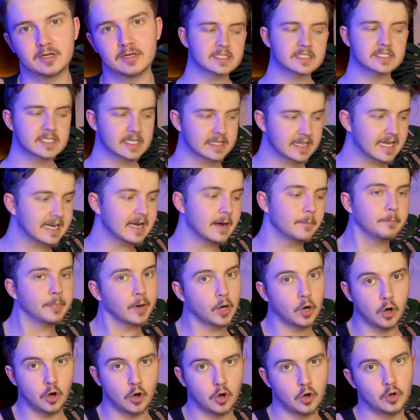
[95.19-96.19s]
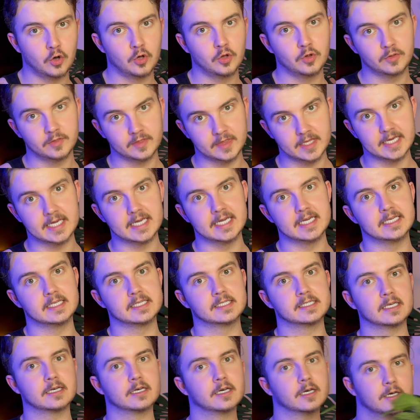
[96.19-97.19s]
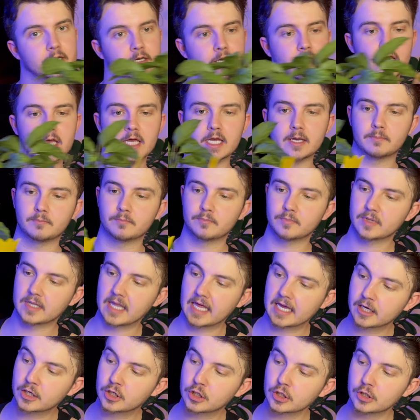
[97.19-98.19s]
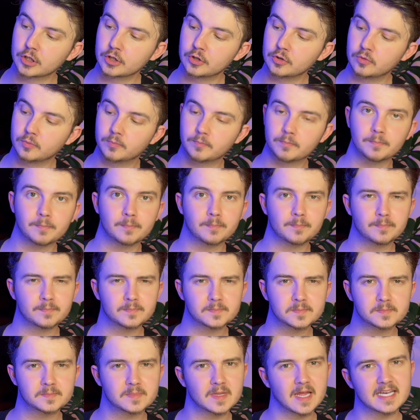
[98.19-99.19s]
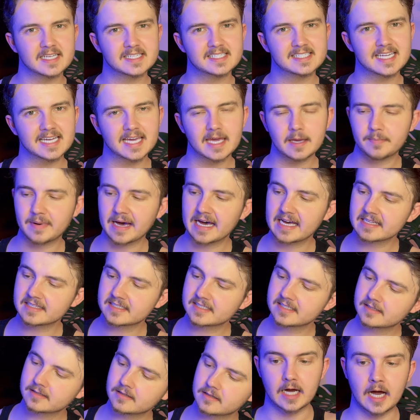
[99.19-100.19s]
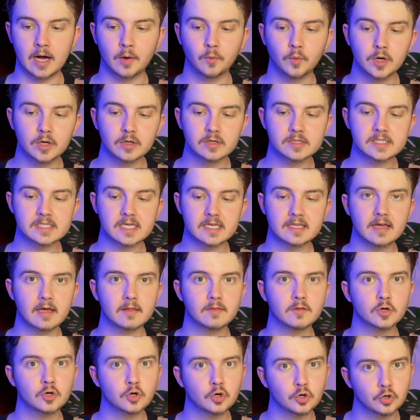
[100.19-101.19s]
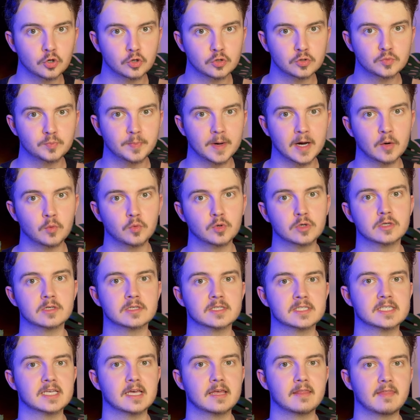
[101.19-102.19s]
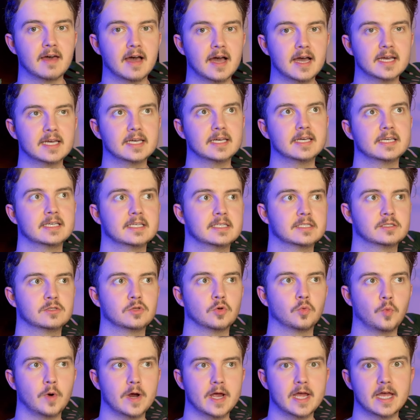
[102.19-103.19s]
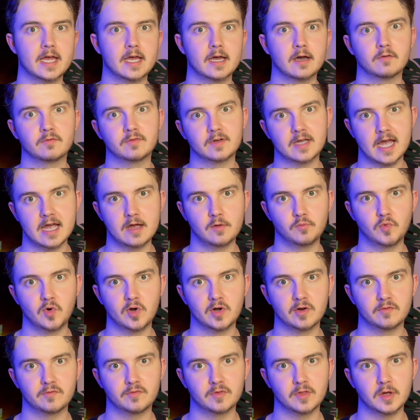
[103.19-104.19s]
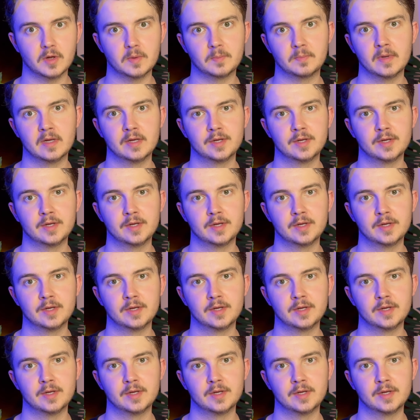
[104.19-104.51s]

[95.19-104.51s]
So then I bought these like glue, like sticky pads. I will say that they're good, but I wouldn't say that is the way of getting rid of them.